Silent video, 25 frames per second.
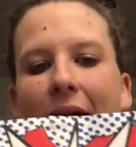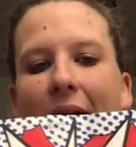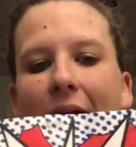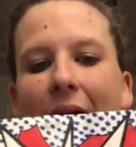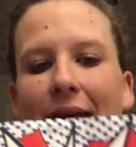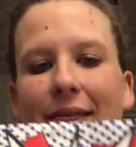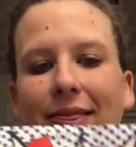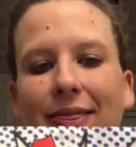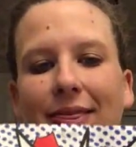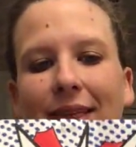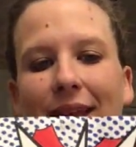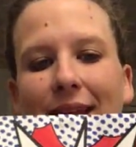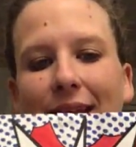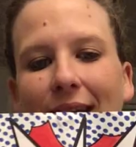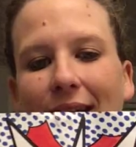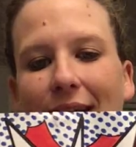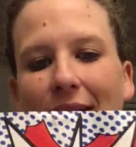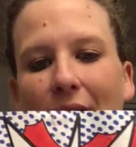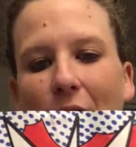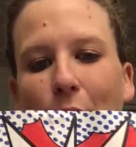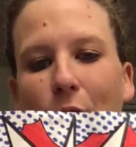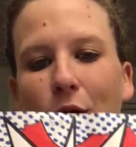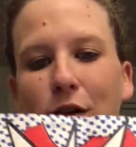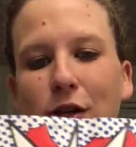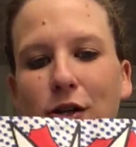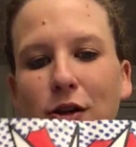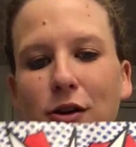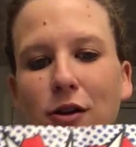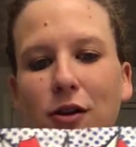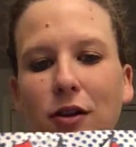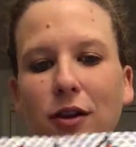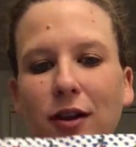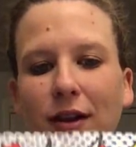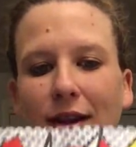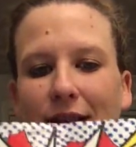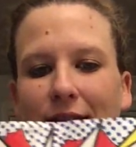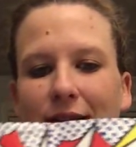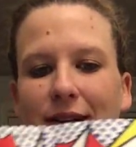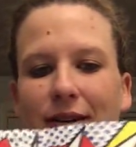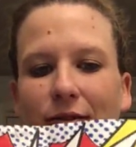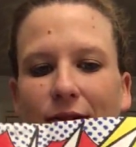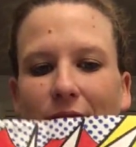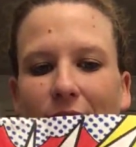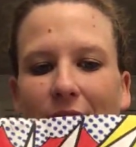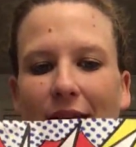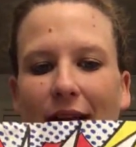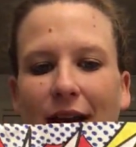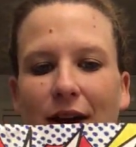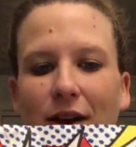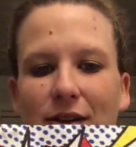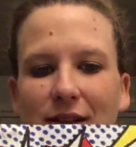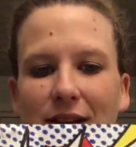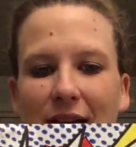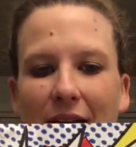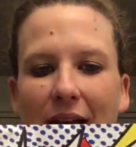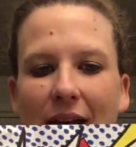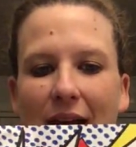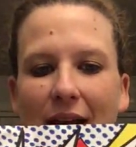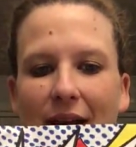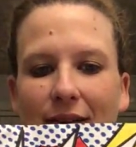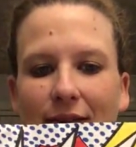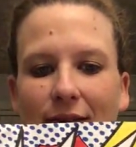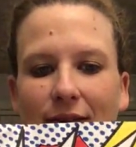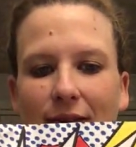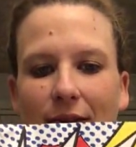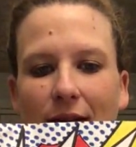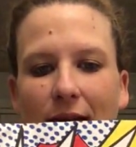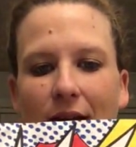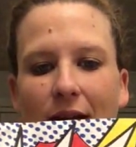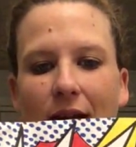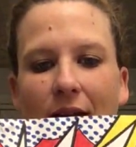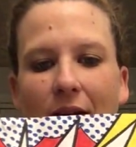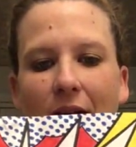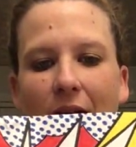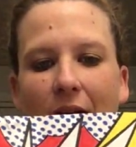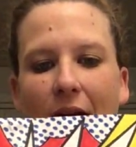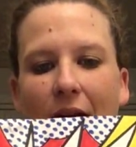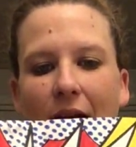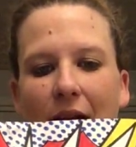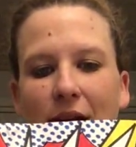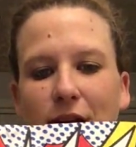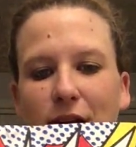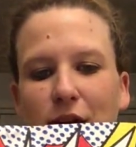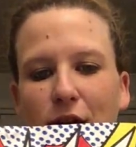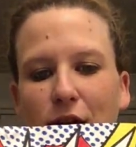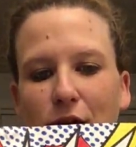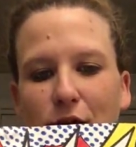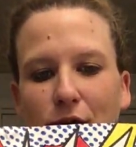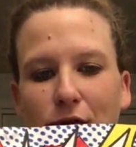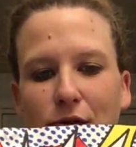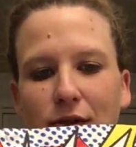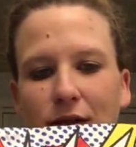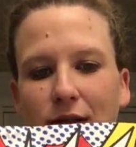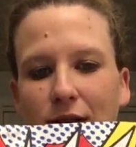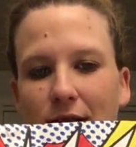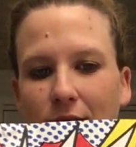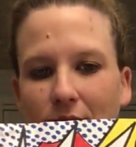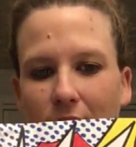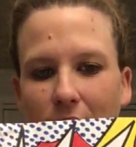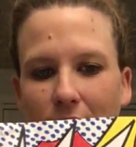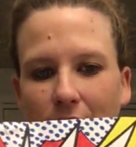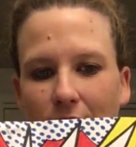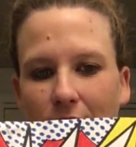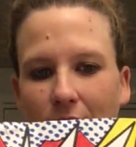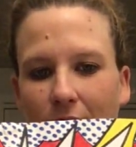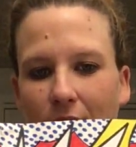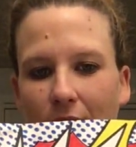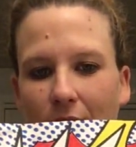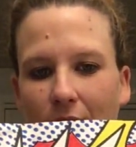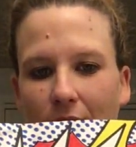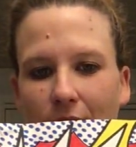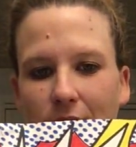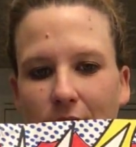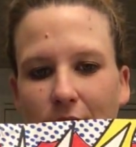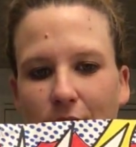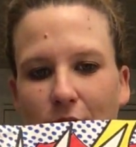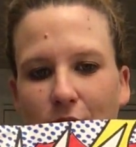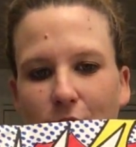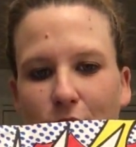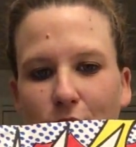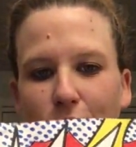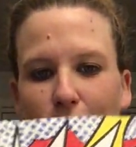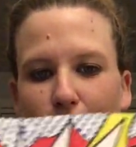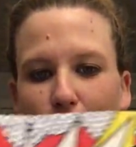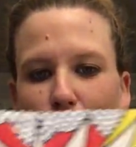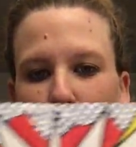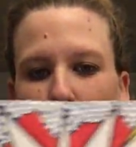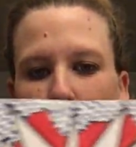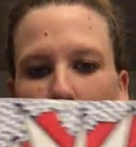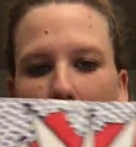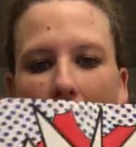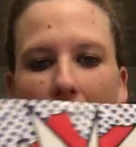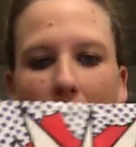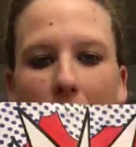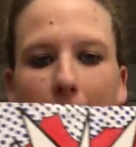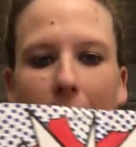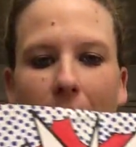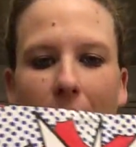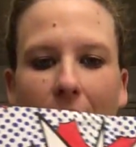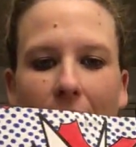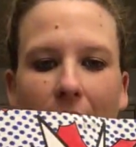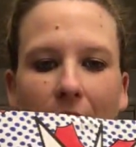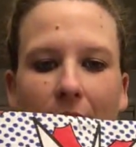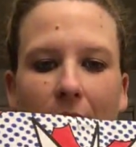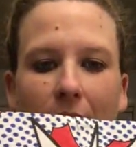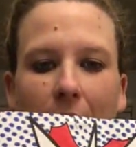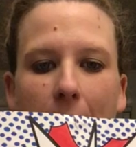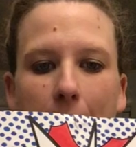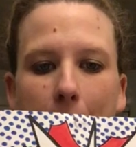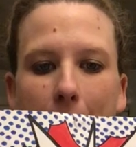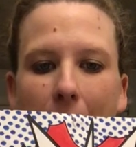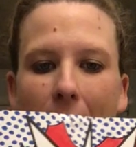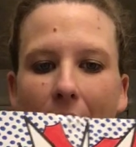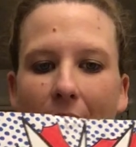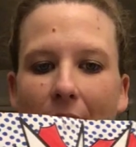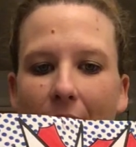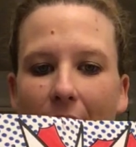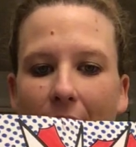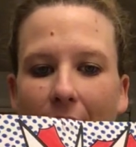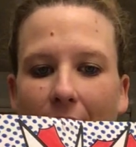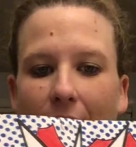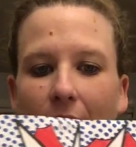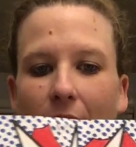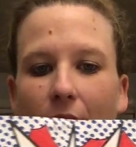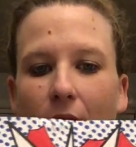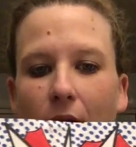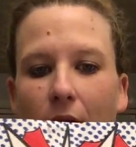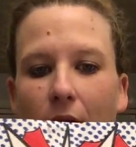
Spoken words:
And then I want you to look at the different layers I have. I chose to do pop in my